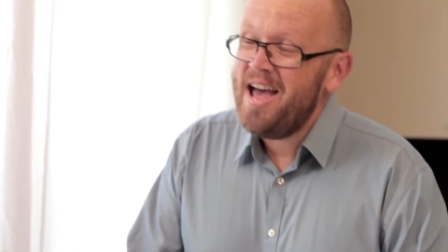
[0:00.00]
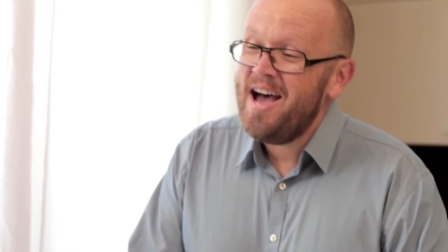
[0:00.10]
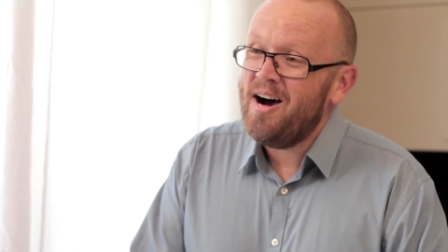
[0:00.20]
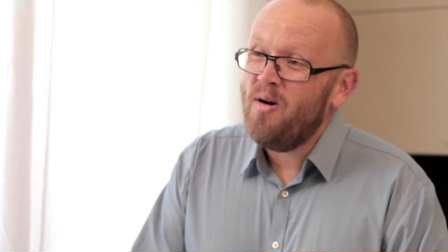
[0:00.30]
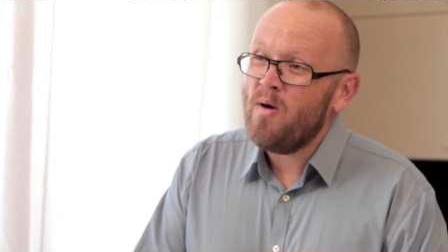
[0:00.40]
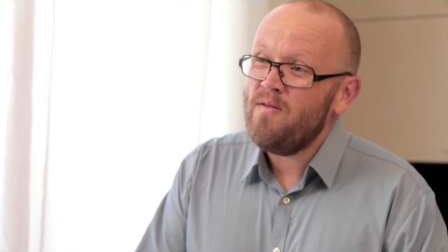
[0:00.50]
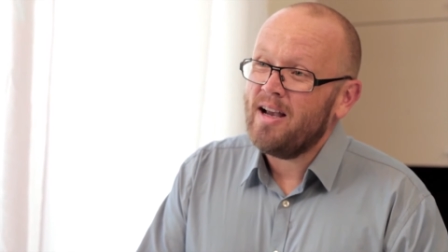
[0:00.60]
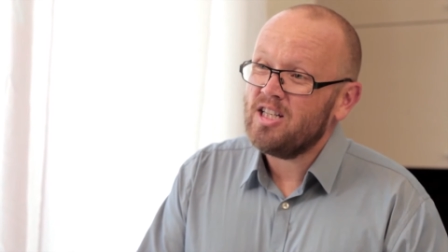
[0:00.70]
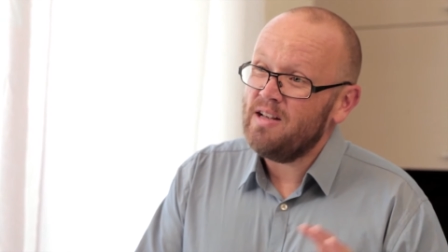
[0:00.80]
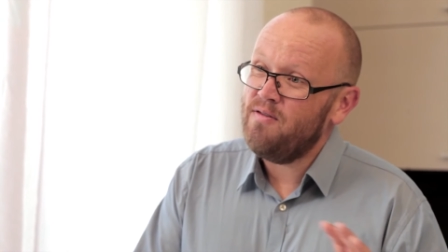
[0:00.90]
now we've
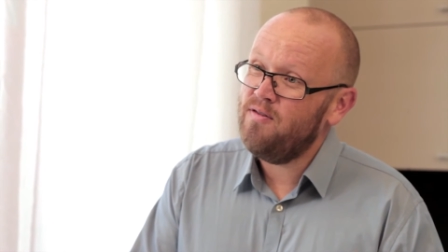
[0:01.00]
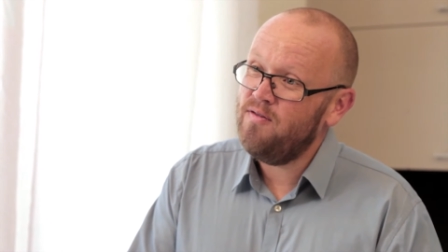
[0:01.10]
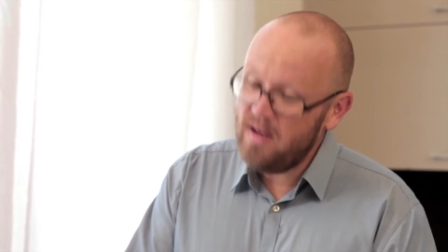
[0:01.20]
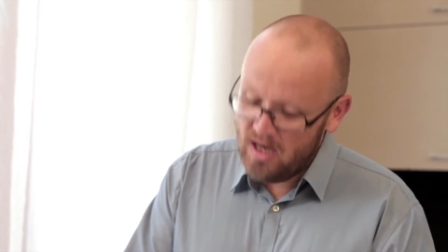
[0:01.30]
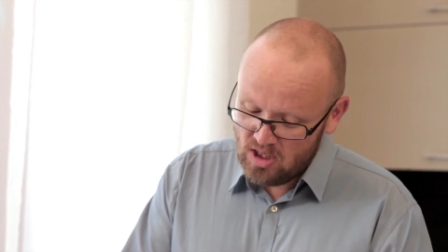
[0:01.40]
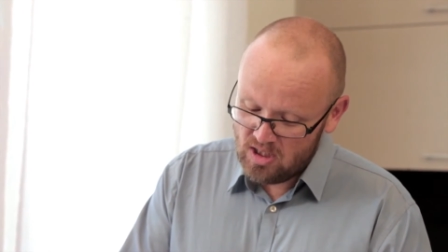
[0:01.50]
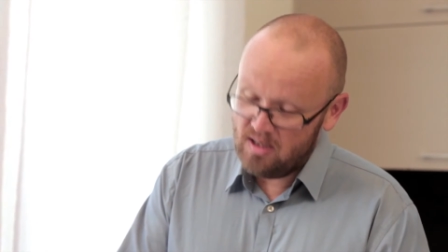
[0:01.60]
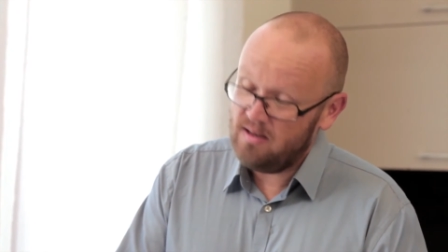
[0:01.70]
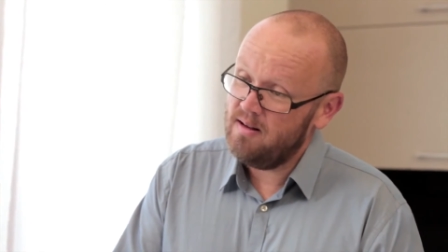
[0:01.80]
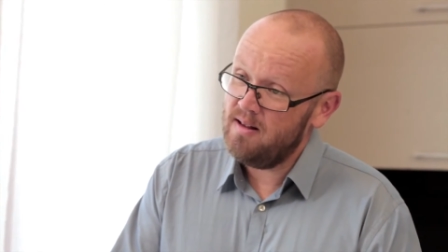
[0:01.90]
actually
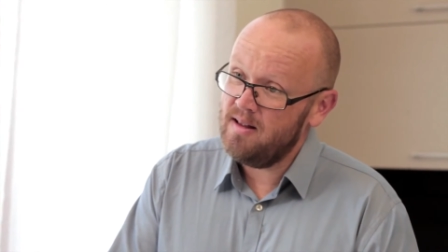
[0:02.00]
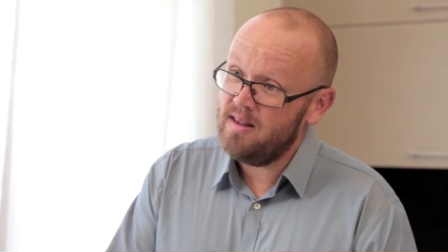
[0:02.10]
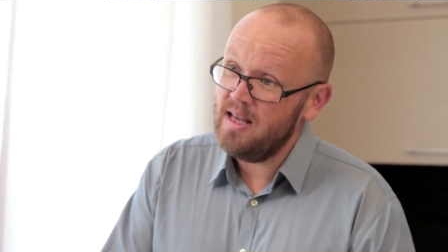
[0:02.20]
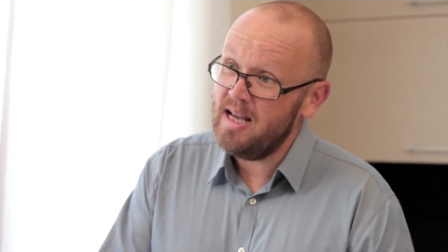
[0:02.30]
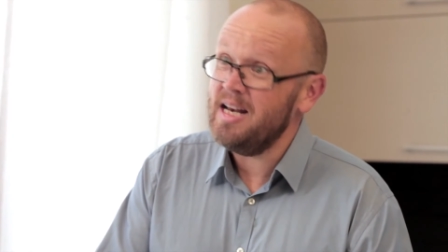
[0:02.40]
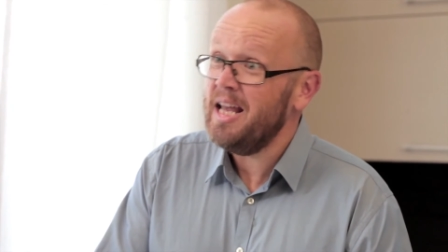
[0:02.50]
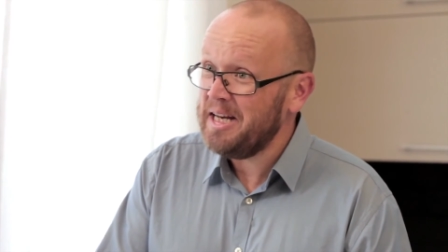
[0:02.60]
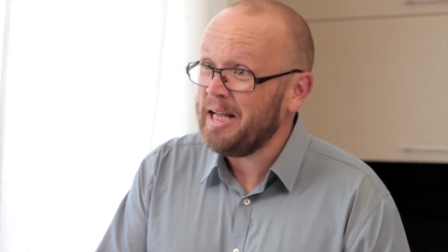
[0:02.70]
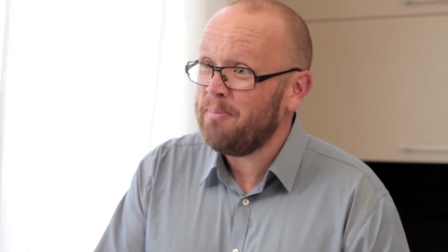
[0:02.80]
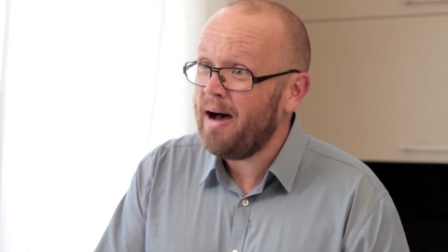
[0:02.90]
finished the
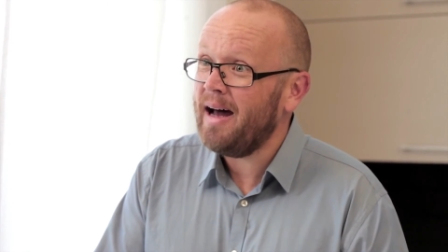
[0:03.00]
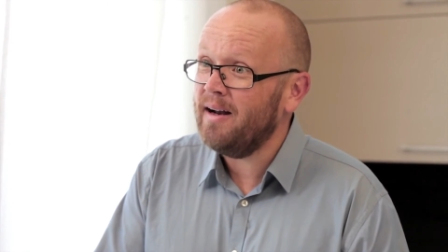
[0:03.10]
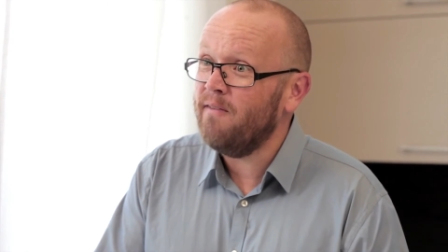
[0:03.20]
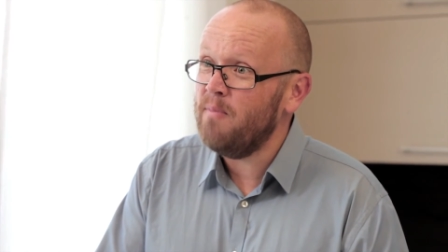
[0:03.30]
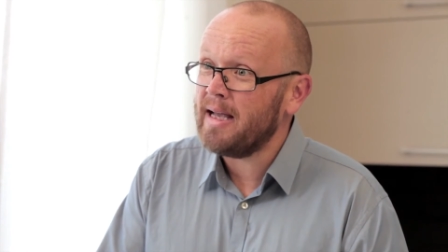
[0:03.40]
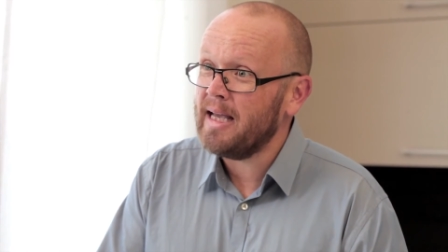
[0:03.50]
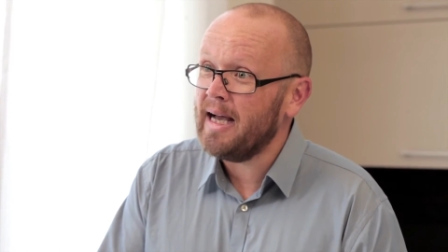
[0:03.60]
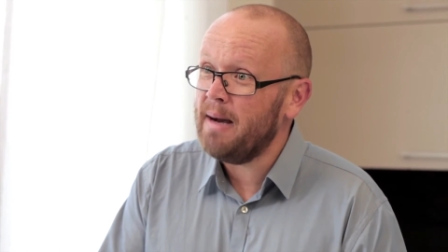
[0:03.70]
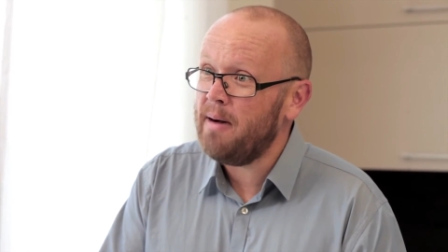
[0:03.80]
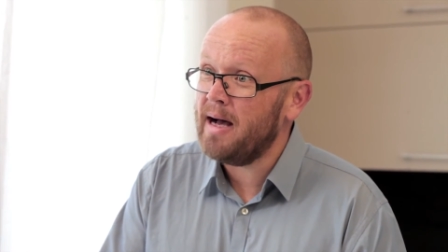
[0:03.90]
kneading part of
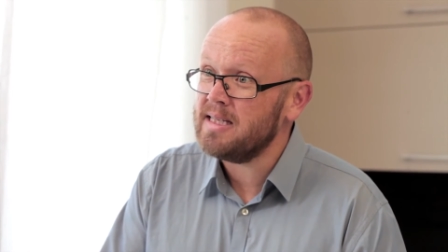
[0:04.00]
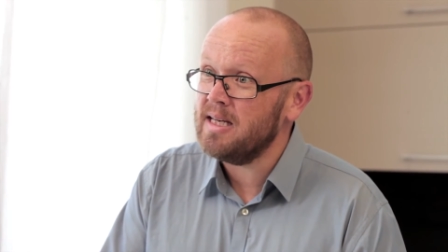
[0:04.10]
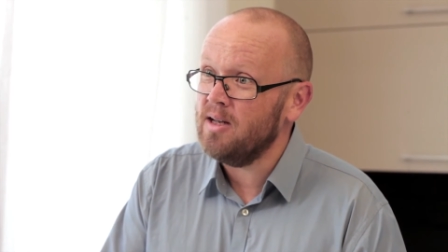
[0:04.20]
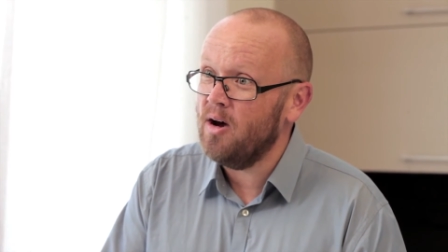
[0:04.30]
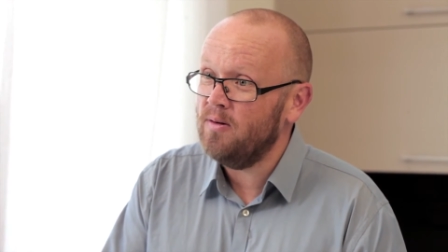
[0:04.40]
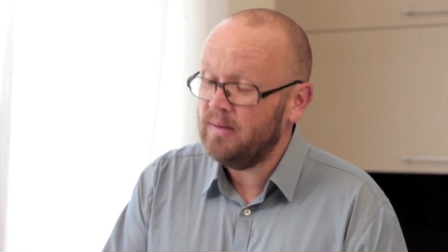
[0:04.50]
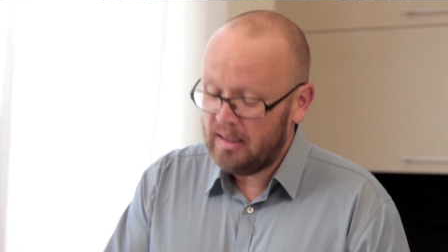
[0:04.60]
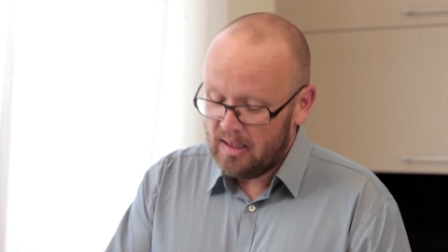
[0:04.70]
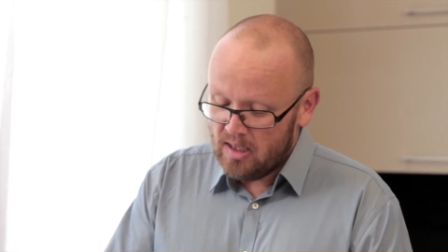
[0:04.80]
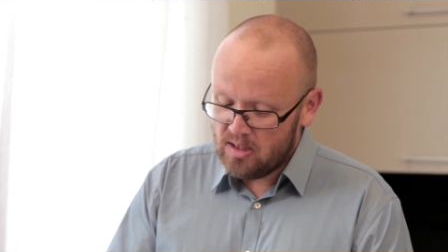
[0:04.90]
making our pasta dough.
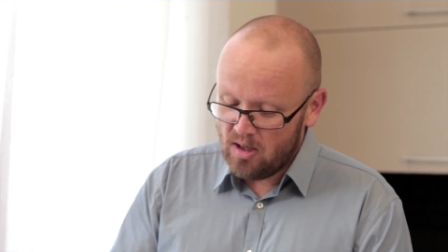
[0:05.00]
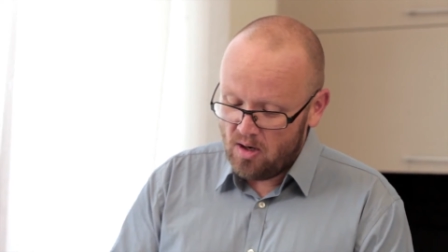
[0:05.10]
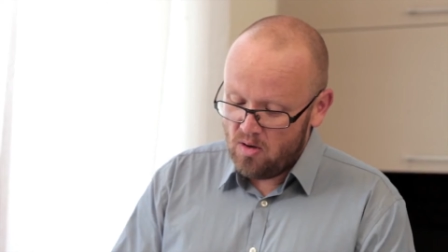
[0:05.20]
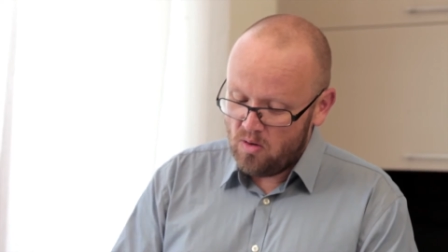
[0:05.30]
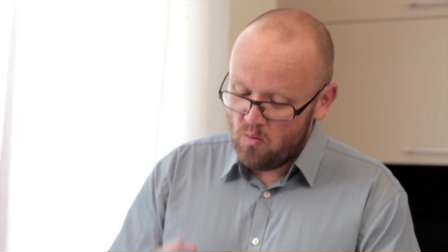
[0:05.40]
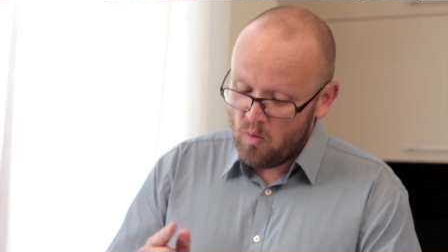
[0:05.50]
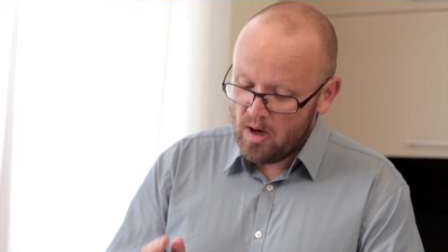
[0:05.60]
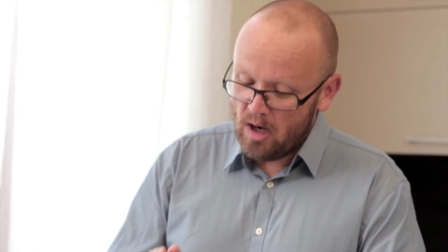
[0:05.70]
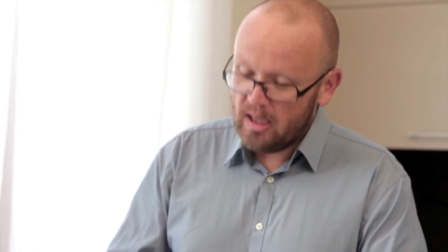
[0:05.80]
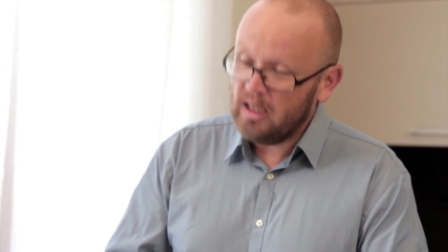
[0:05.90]
So
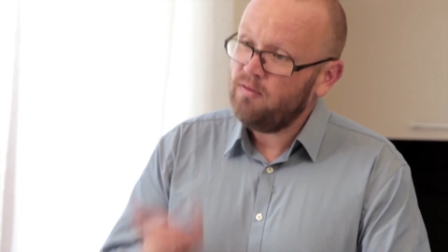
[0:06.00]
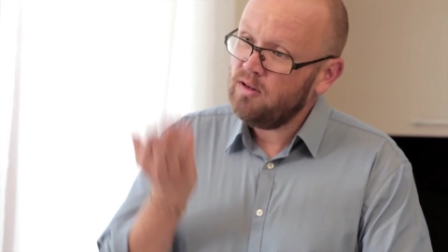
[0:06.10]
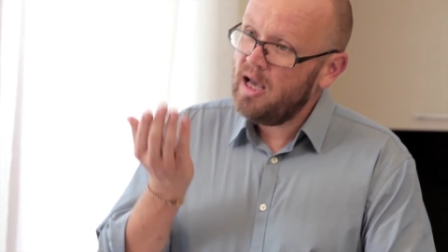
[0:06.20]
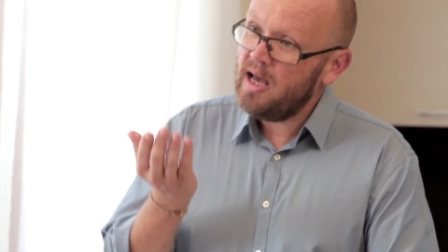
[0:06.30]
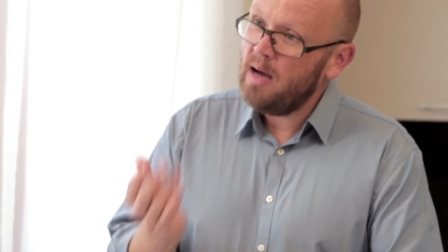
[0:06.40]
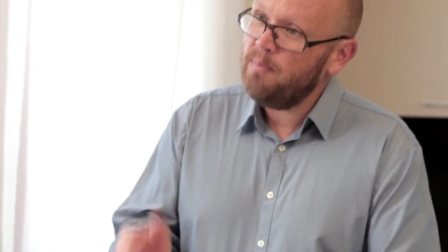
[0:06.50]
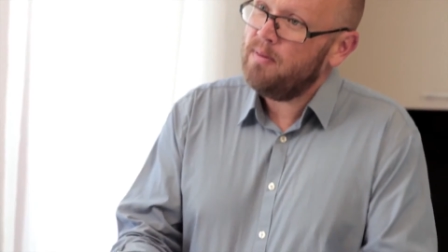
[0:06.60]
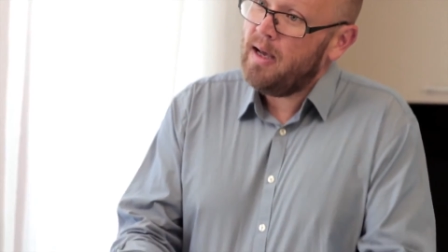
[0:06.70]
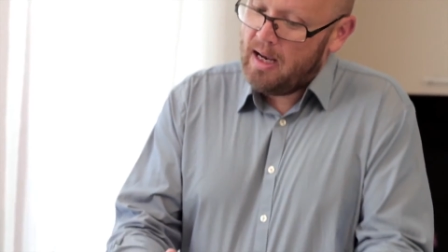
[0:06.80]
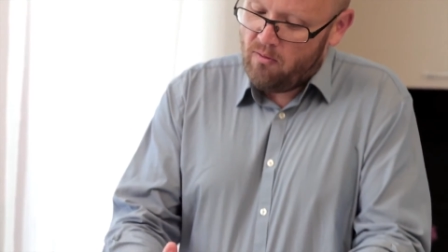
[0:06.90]
we're going to lift the head up
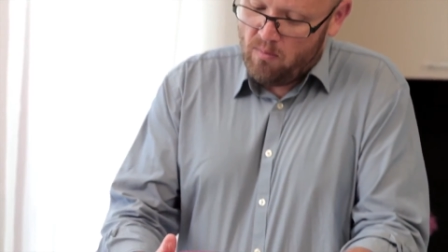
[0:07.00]
and